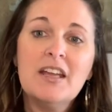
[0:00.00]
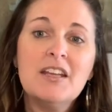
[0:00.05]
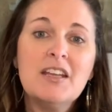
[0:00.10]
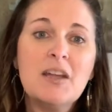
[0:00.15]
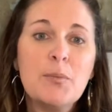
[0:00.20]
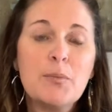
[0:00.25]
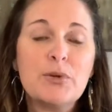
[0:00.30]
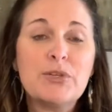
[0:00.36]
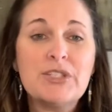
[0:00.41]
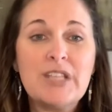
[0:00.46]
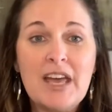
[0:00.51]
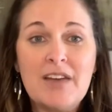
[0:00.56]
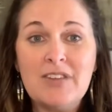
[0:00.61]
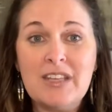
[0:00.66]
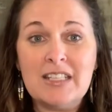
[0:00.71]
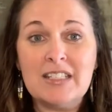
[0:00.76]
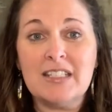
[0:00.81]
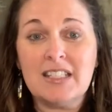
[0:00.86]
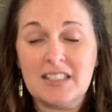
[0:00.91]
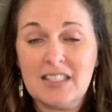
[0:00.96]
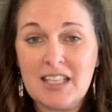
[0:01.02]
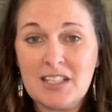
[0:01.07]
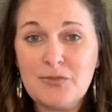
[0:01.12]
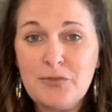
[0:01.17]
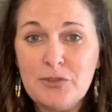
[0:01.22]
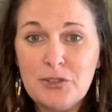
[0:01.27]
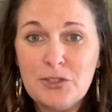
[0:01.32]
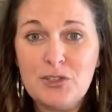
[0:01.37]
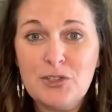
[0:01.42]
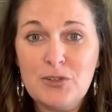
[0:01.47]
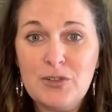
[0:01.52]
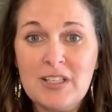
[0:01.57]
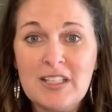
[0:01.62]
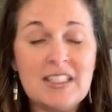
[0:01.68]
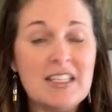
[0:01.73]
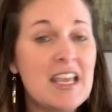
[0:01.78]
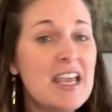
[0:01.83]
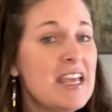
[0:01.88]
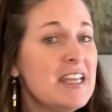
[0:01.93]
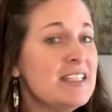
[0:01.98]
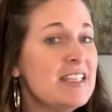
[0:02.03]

Number 7, successful students